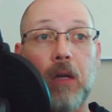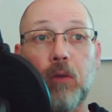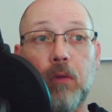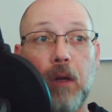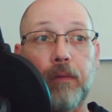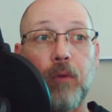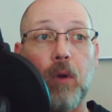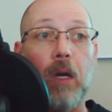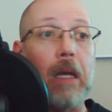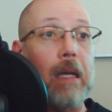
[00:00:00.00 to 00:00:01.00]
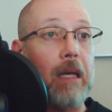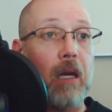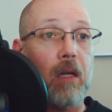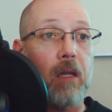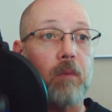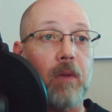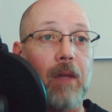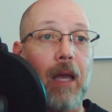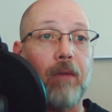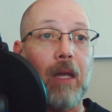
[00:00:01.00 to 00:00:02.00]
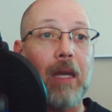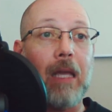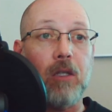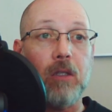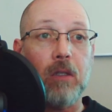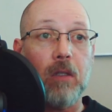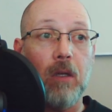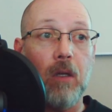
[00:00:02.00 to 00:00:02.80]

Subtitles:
and who, therefore, cannot claim that they have any agents,